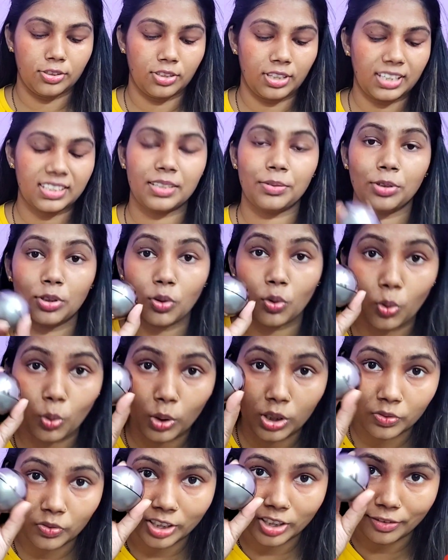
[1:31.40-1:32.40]
Next I'm gonna go
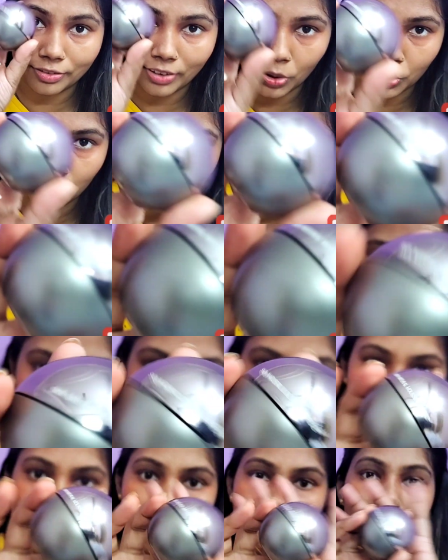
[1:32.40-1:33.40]
in with the foundation.
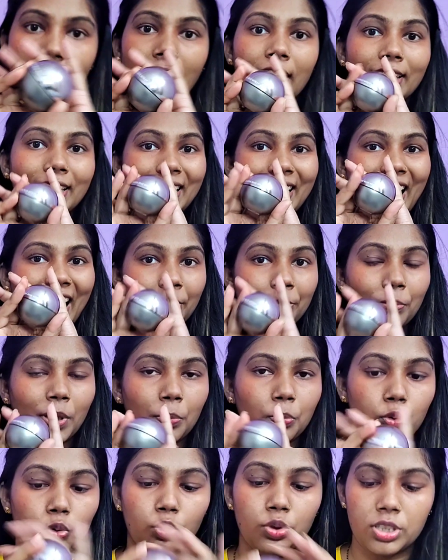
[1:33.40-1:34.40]
This is Lakme
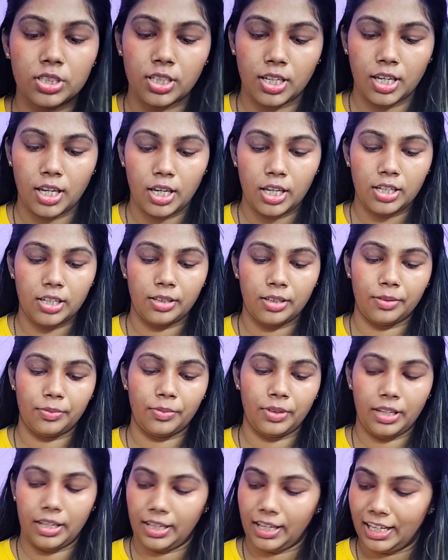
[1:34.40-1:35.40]
Mousse.
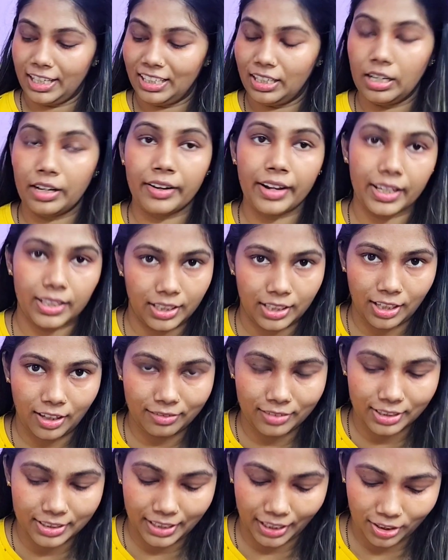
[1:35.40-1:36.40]
I really
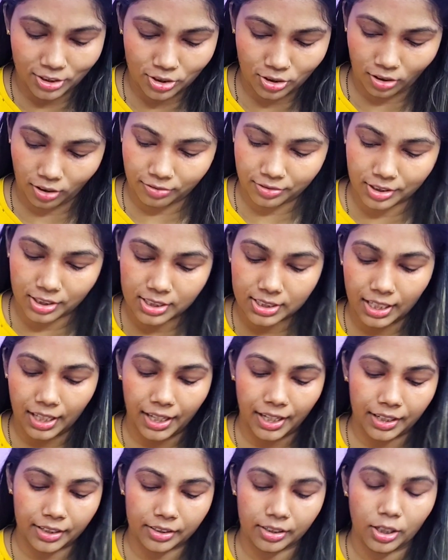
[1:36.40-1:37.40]
love the texture of this,
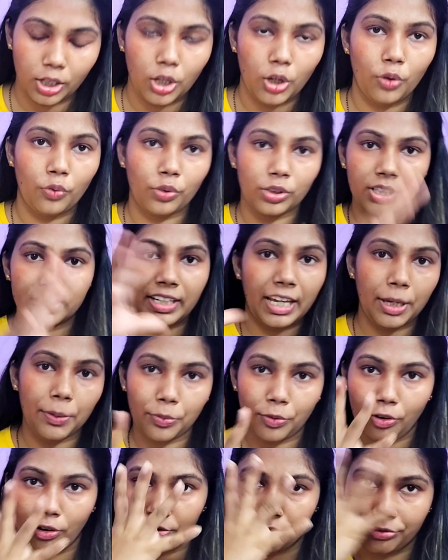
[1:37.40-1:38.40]
and for the type
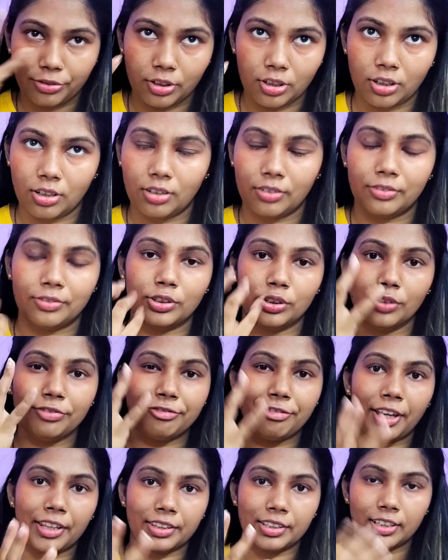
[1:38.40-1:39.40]
of
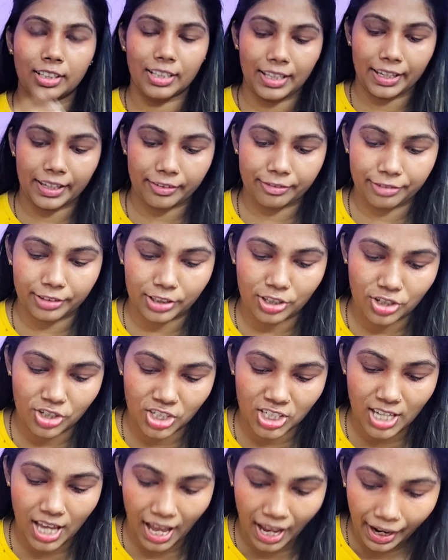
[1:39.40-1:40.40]
feather like finish
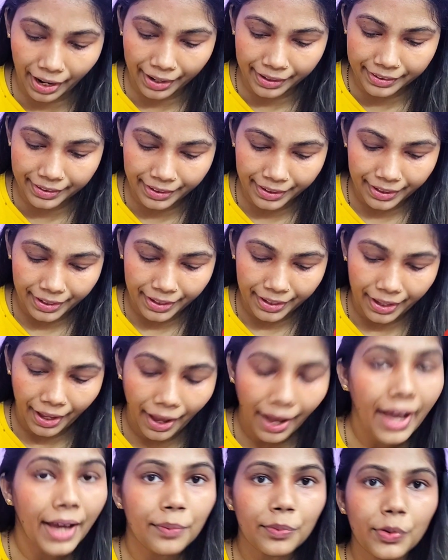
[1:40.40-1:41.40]
she had,
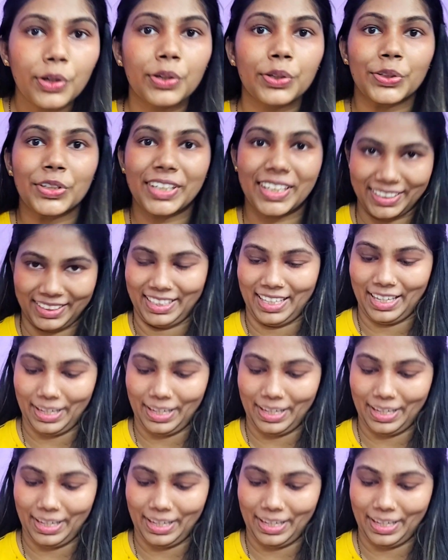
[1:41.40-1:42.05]
I'm going to get